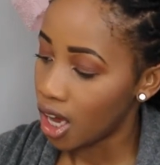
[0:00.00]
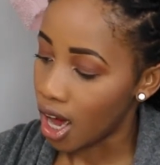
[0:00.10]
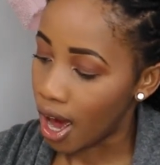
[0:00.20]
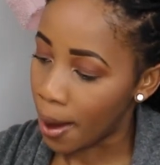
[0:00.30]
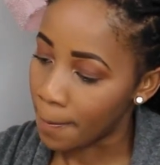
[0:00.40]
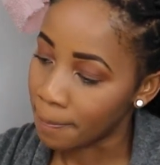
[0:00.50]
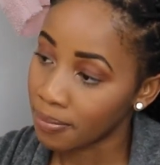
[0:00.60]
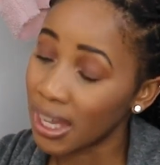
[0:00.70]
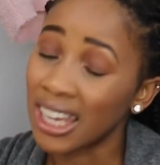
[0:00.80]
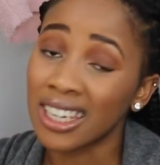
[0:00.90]

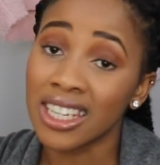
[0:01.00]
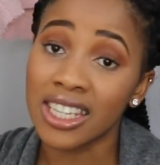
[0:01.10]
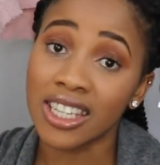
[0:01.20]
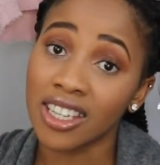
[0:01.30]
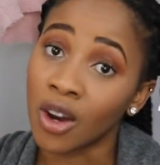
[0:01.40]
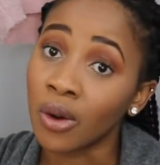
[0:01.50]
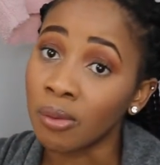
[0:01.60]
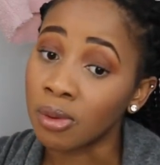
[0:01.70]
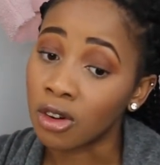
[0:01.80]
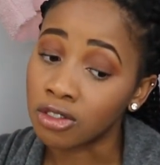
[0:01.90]
It is a
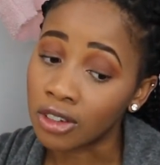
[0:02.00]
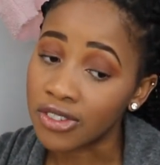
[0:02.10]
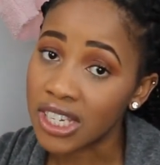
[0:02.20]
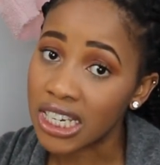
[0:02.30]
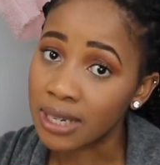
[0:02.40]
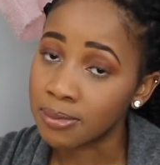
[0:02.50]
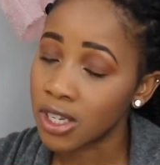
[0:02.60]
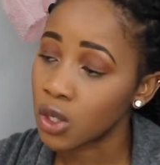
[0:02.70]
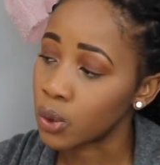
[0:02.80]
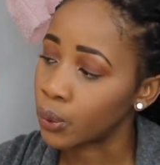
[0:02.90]
ripoff of Skims,
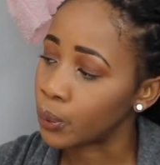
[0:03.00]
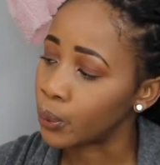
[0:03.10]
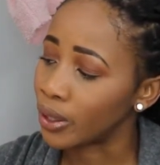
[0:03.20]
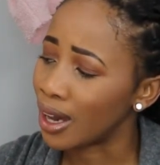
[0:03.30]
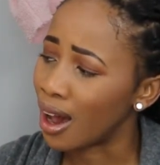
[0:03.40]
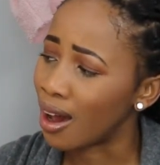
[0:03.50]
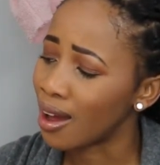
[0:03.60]
so yeah.